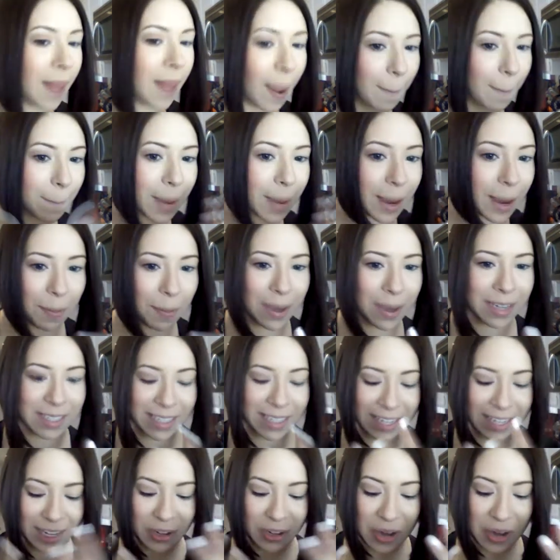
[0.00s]
that
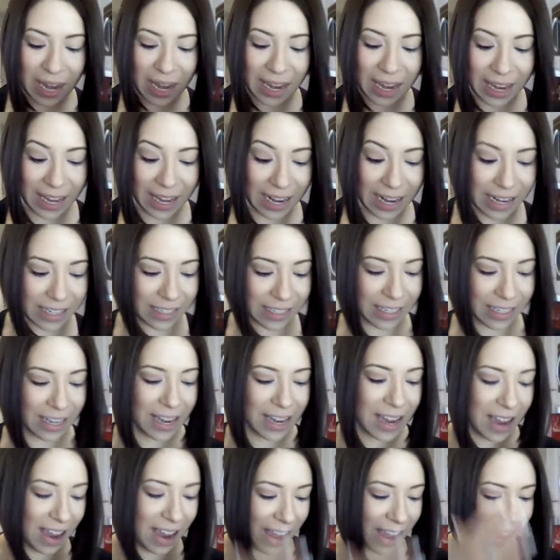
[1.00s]
pigment and you can't get it.
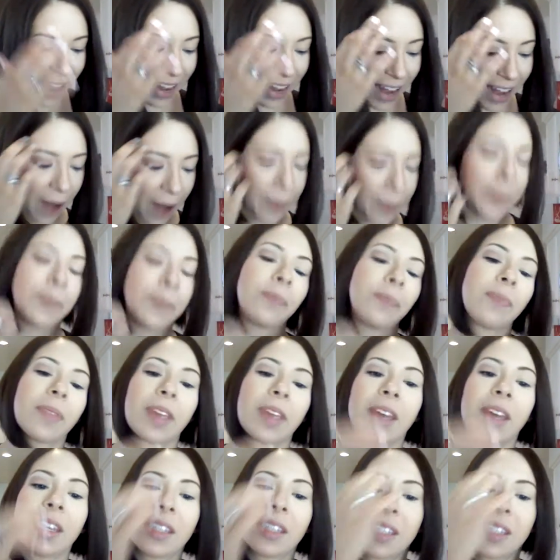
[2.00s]
Anyhow,
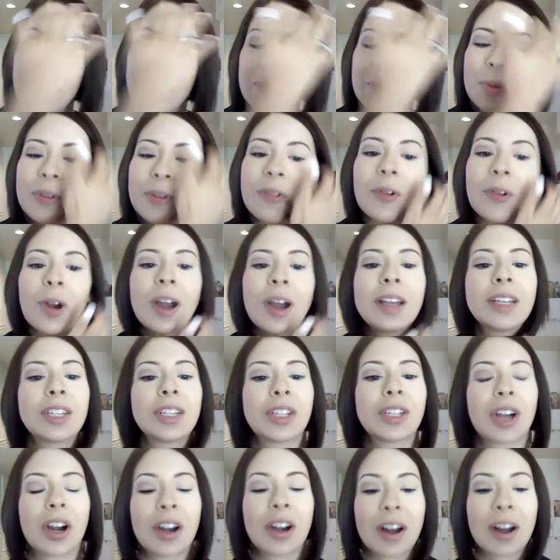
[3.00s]
so before I
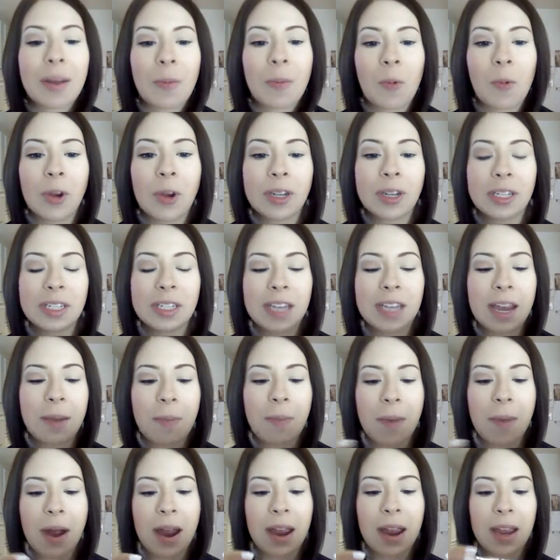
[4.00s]
start, I'm going to
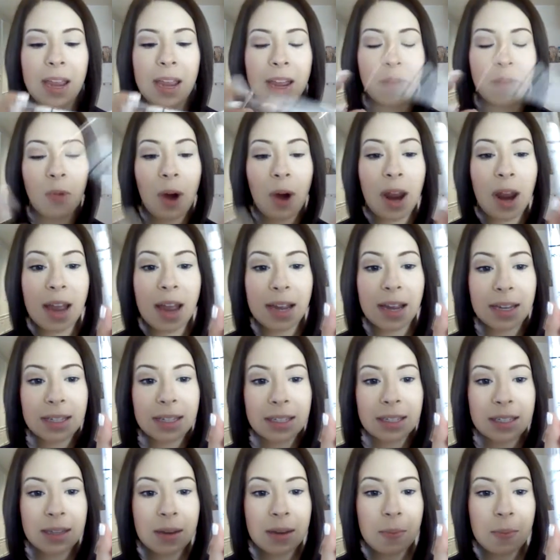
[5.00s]
take my
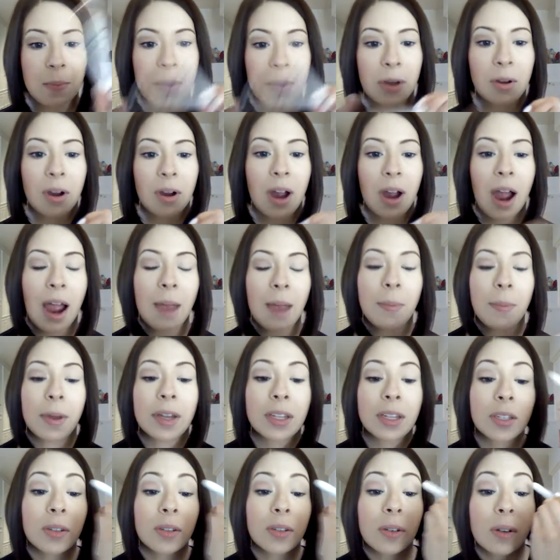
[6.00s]
NYX Milk Eye
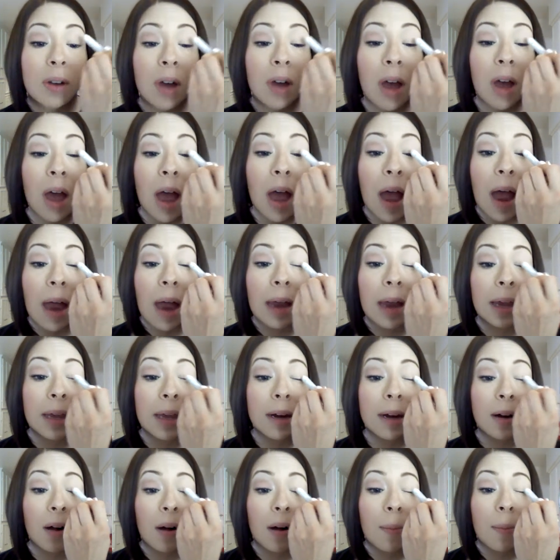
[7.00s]
Pencil and
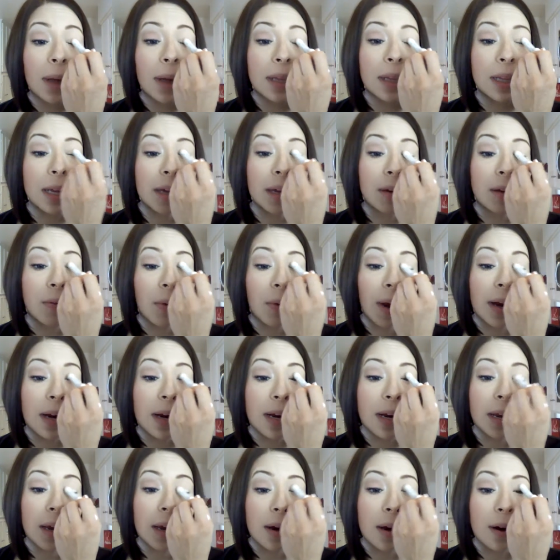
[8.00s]
get it on my lid right
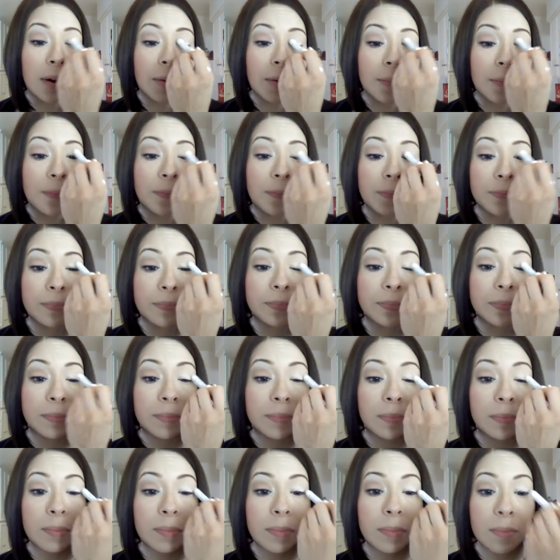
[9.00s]
in here.
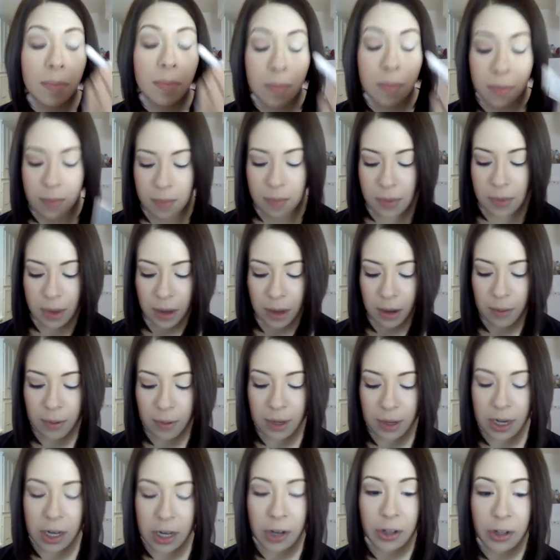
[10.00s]
I'm
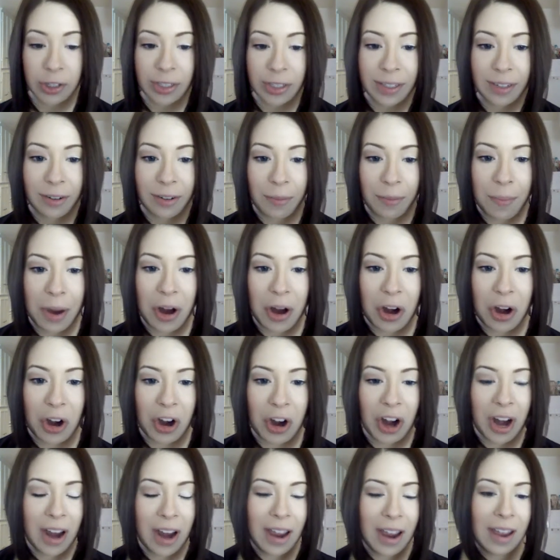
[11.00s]
going to use a little
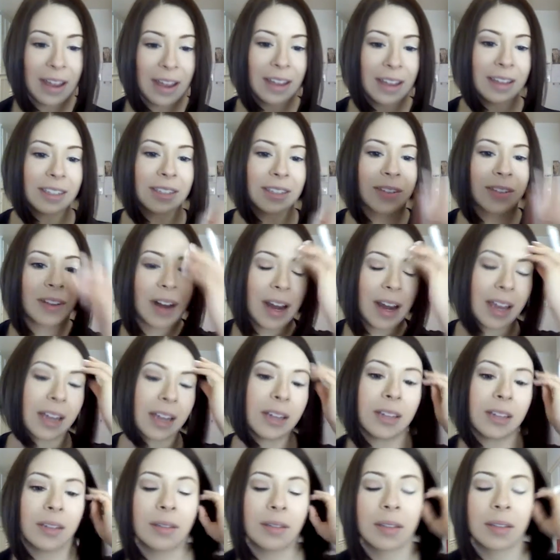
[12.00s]
mirror so that I
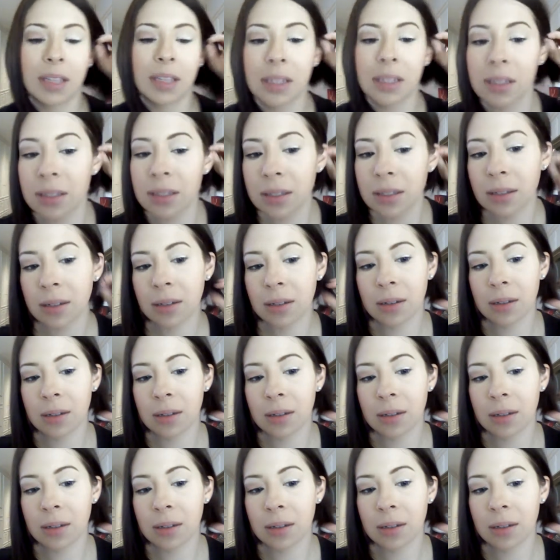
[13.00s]
can do this.